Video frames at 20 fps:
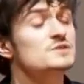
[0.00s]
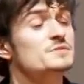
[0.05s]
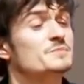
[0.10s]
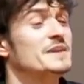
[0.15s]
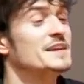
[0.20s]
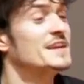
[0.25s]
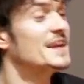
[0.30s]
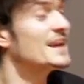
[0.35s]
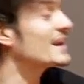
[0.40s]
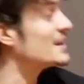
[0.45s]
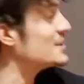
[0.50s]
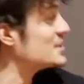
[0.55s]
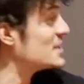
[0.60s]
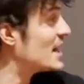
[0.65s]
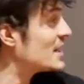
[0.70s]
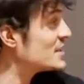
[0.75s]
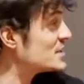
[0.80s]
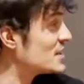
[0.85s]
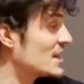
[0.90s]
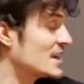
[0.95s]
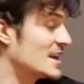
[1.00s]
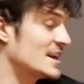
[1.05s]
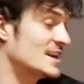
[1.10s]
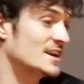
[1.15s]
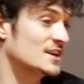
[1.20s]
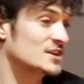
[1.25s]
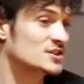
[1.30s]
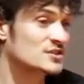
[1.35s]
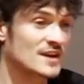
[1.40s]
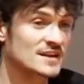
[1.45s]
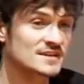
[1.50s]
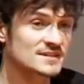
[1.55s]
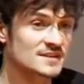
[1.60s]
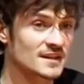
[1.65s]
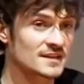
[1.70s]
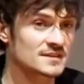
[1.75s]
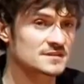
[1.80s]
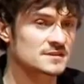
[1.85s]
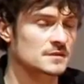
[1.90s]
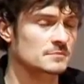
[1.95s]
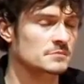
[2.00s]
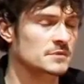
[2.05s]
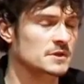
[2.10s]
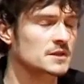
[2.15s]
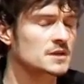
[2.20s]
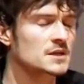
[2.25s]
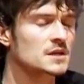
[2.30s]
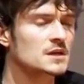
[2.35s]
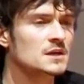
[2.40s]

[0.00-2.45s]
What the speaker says: speak English actually, and he had a translator, but